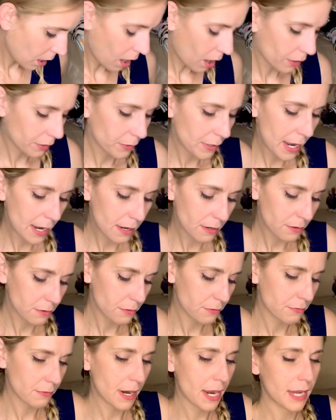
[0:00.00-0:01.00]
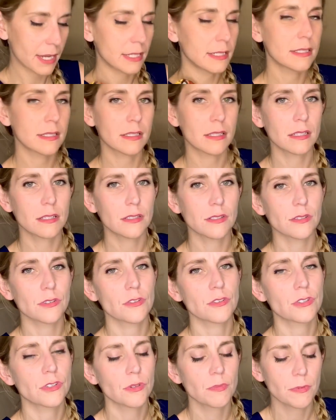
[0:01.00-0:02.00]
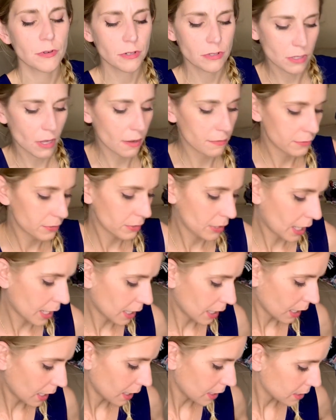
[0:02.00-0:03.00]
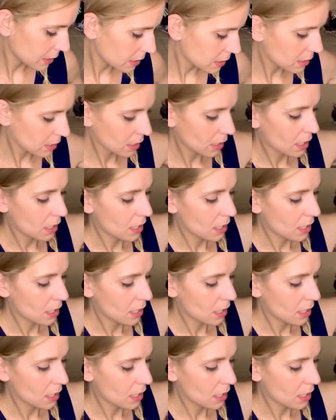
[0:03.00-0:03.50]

Colorado Threads. These are super soft leggings.